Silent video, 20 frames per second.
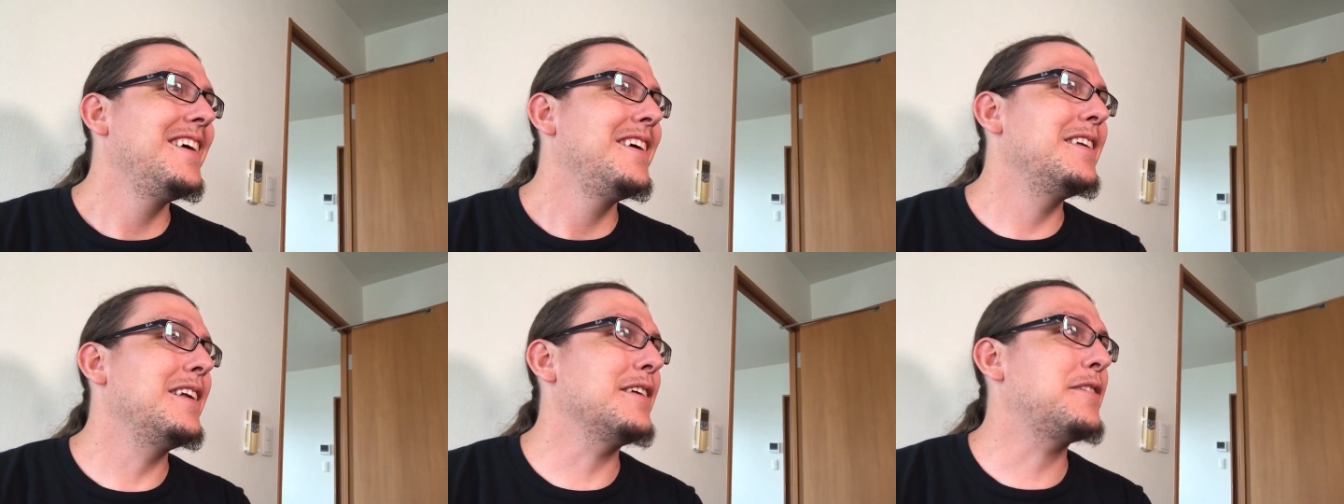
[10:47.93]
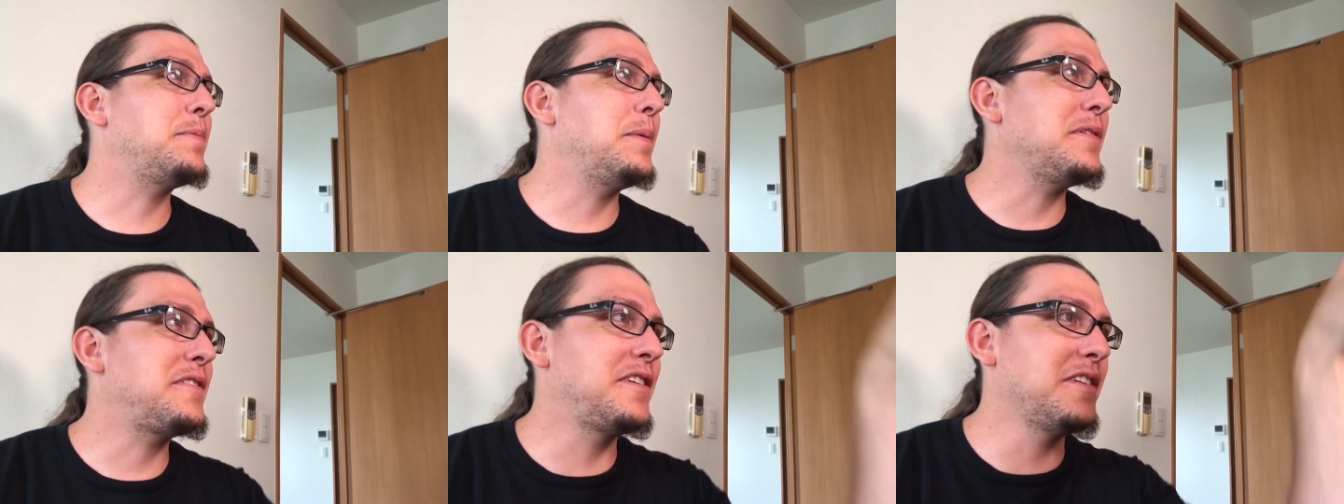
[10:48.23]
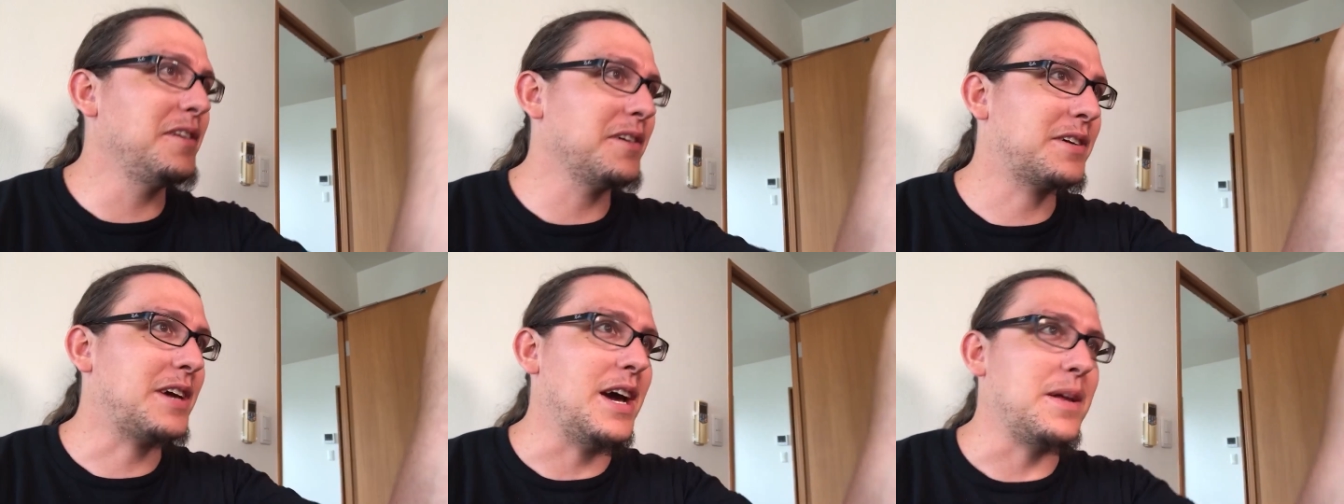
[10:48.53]
You're not supposed
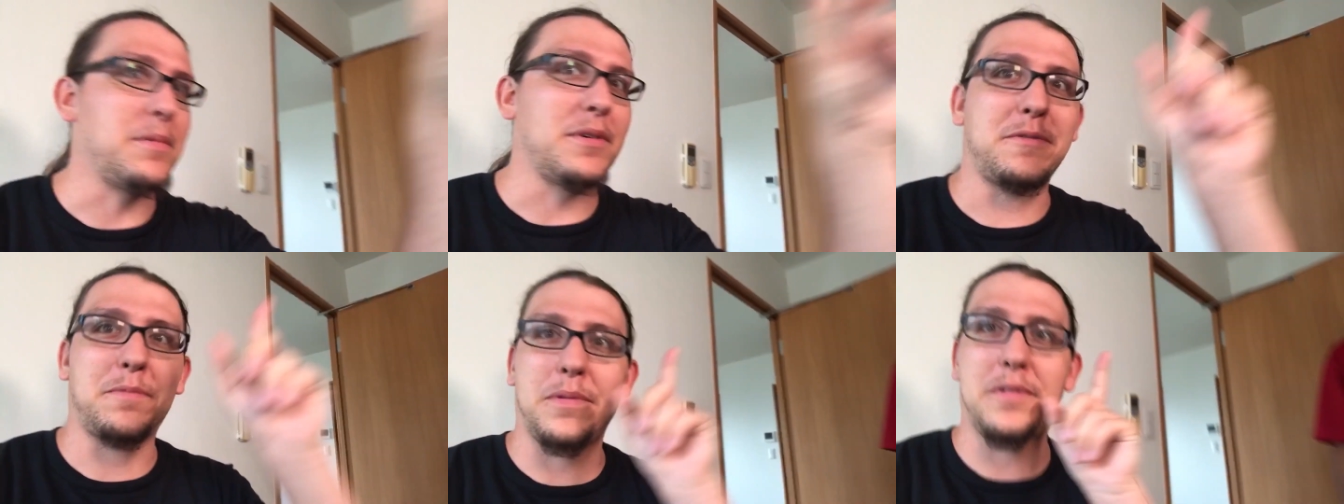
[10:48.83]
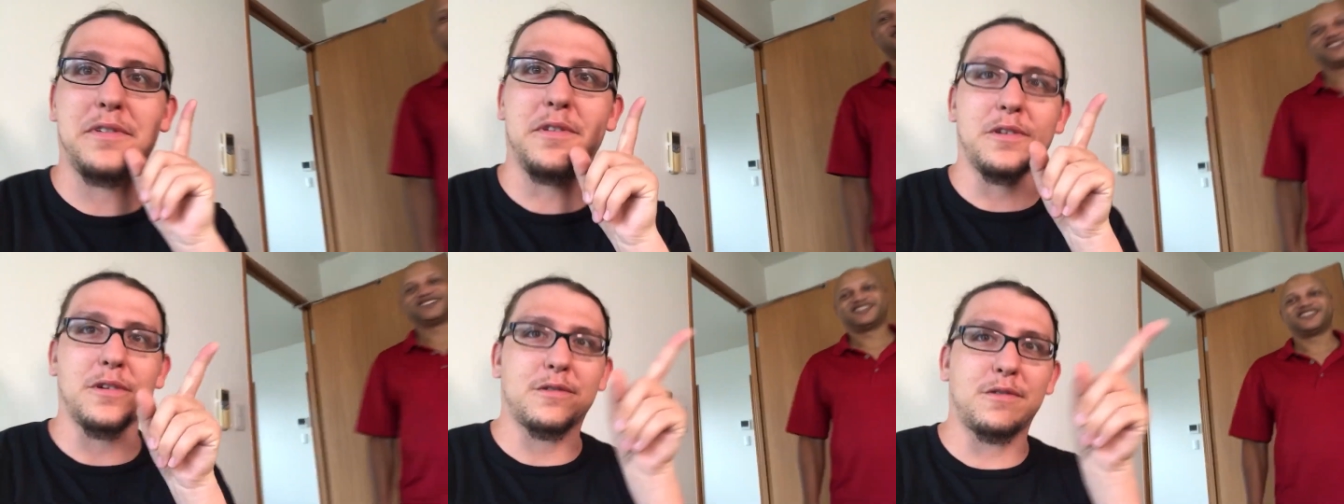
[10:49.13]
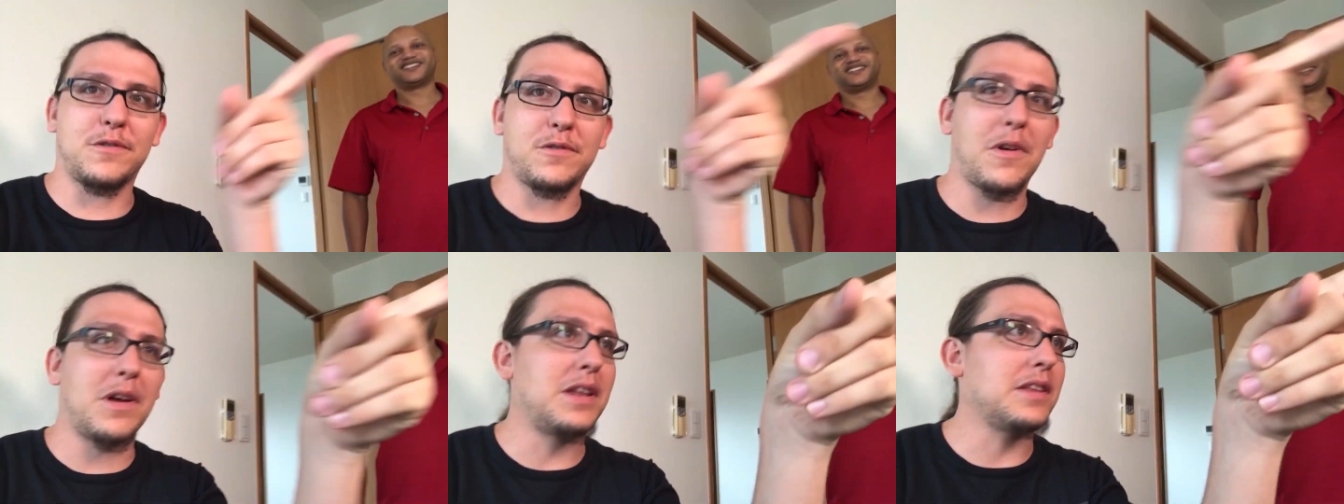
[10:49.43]
to look at them. You're supposed to look
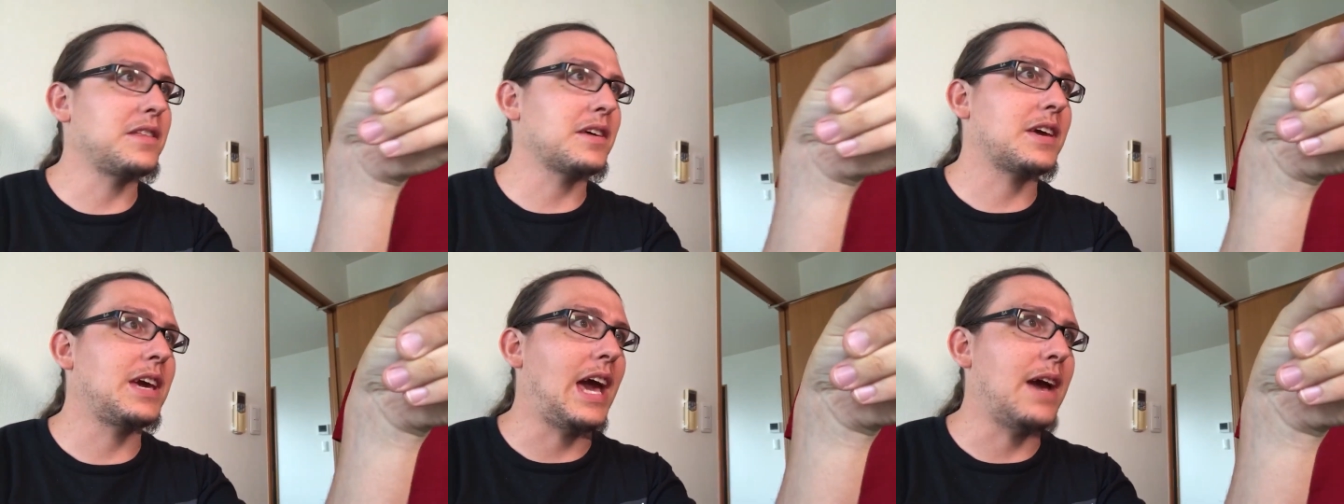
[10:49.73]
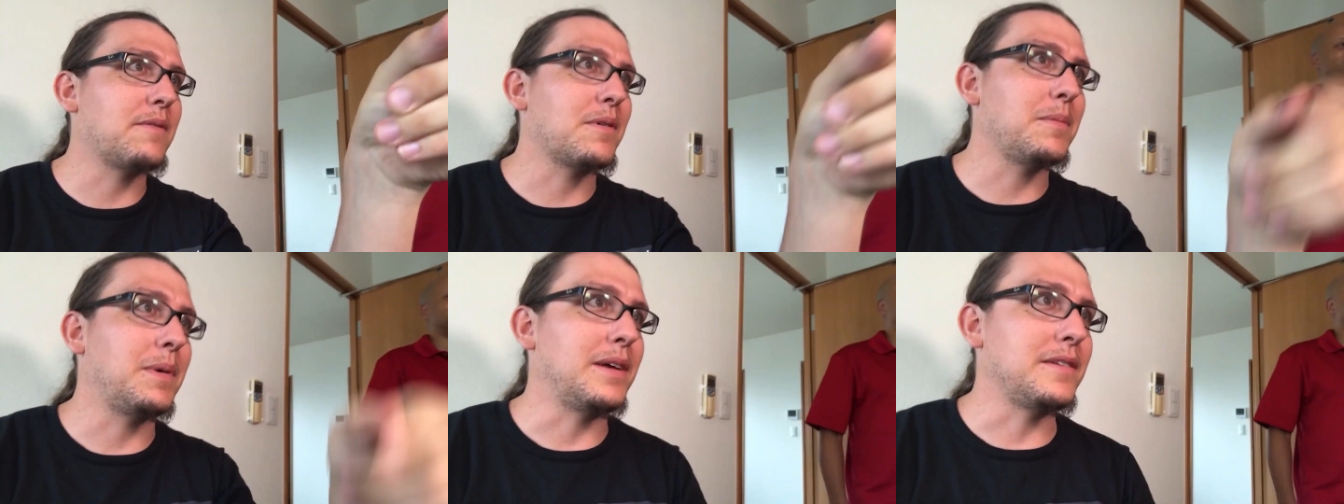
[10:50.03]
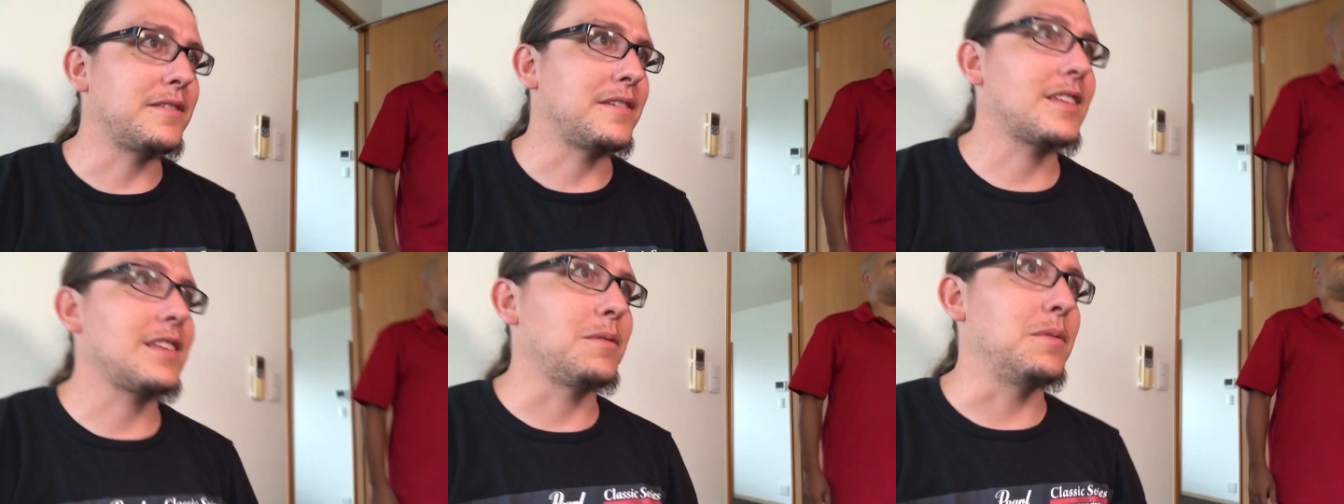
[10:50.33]
straight at the camera
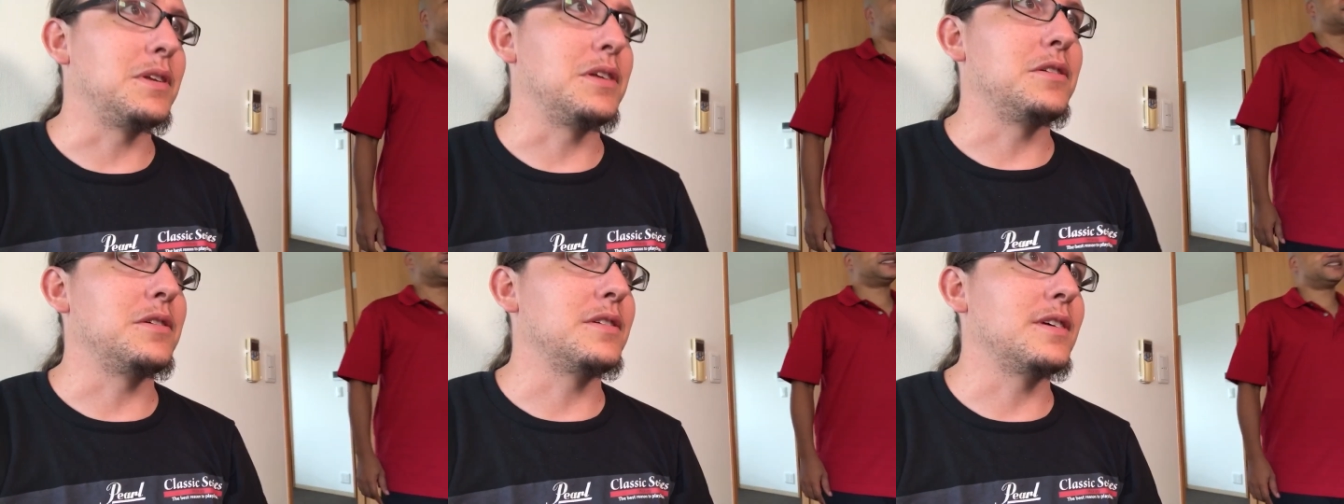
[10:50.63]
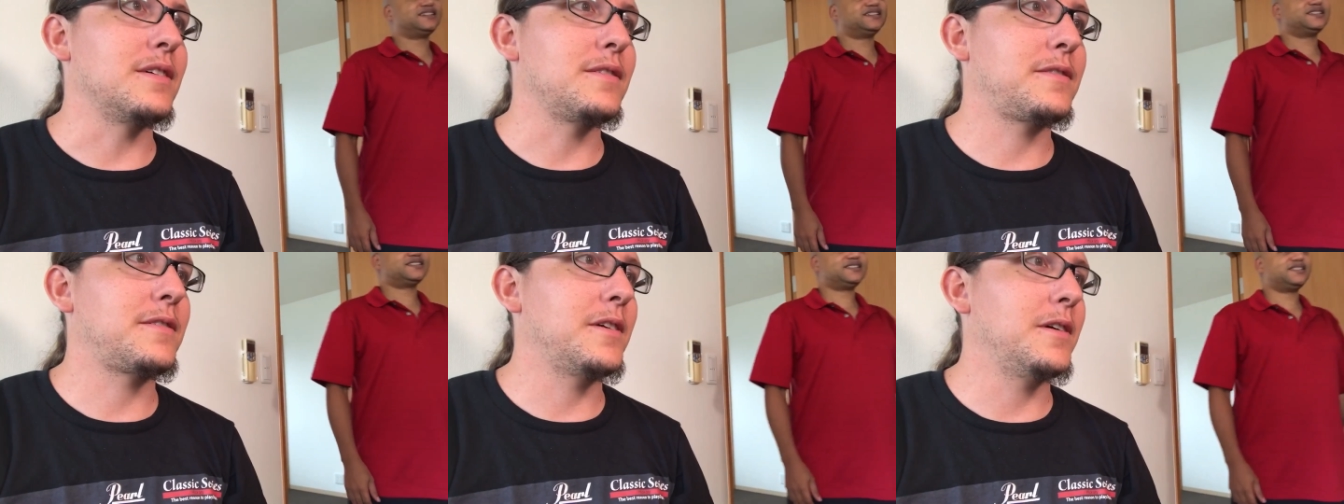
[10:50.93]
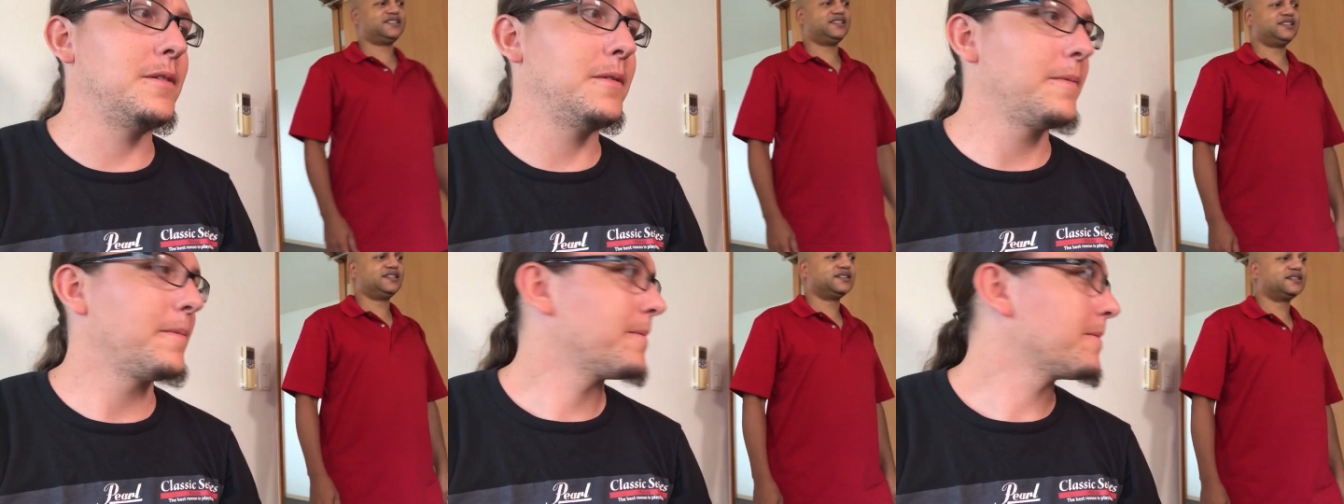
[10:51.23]
basically when you do this.
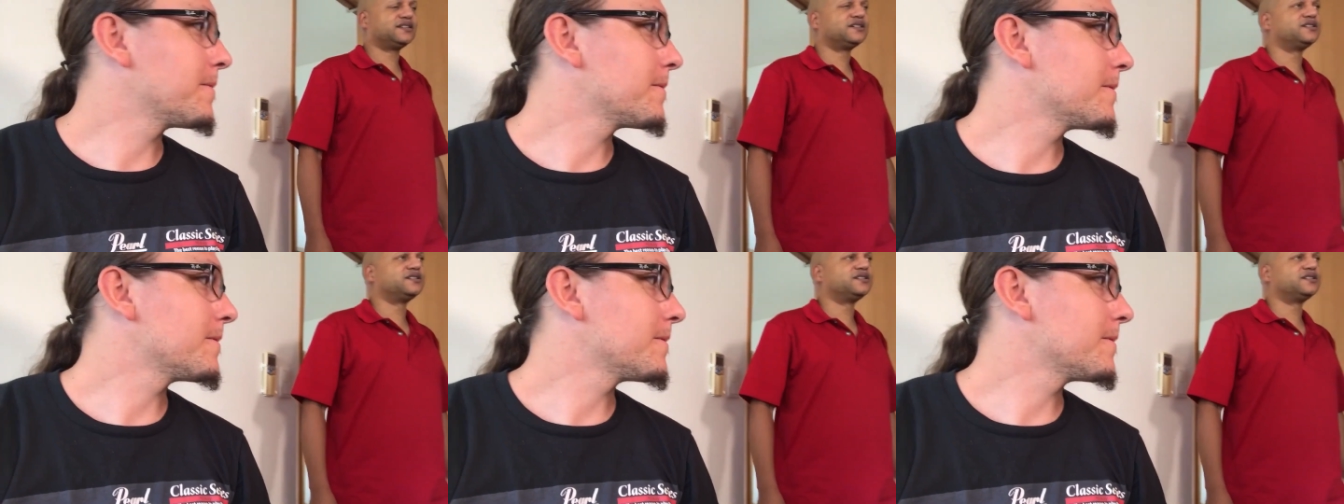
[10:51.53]
So